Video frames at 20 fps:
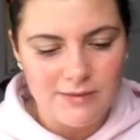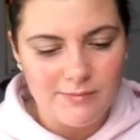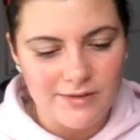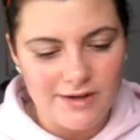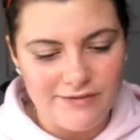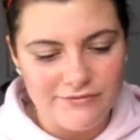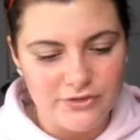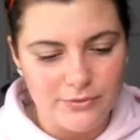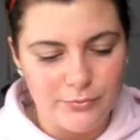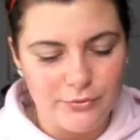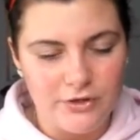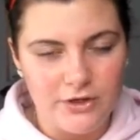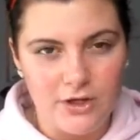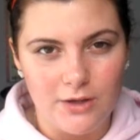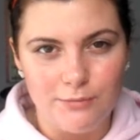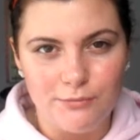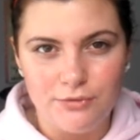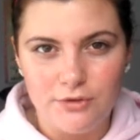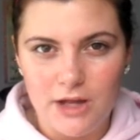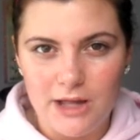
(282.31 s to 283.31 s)
but after putting
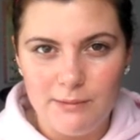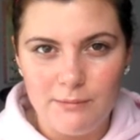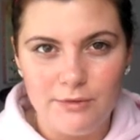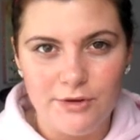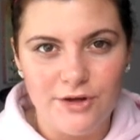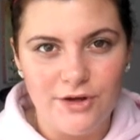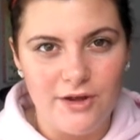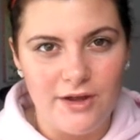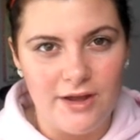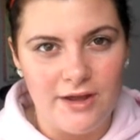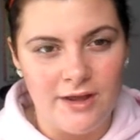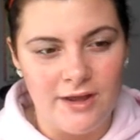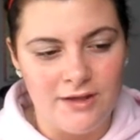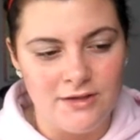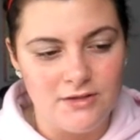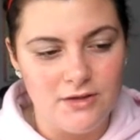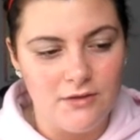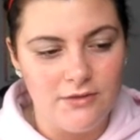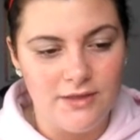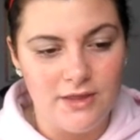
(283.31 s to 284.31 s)
on primer
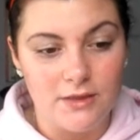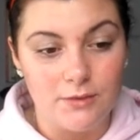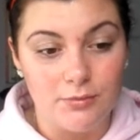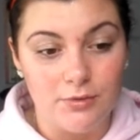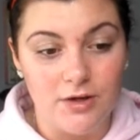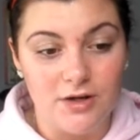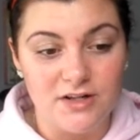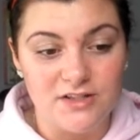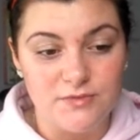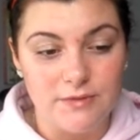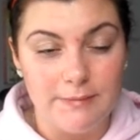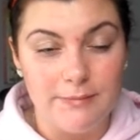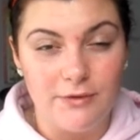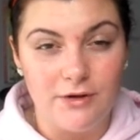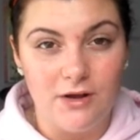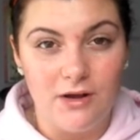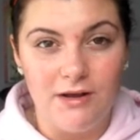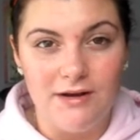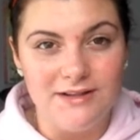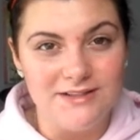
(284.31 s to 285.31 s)
and all the other products we put
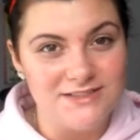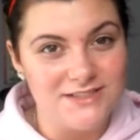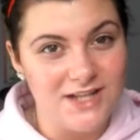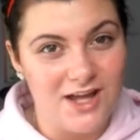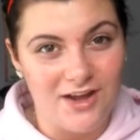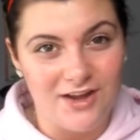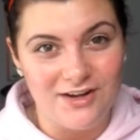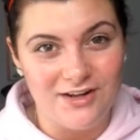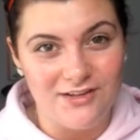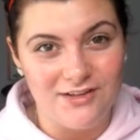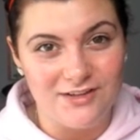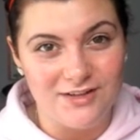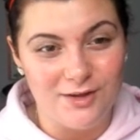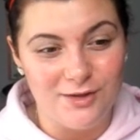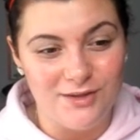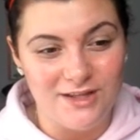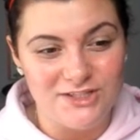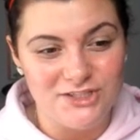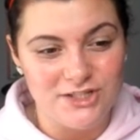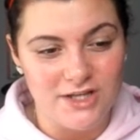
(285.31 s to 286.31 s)
on, it's not going to look
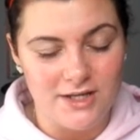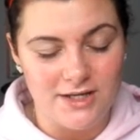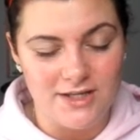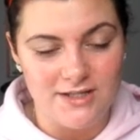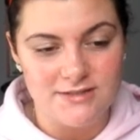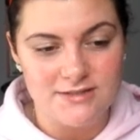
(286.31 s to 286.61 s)
all that shiny.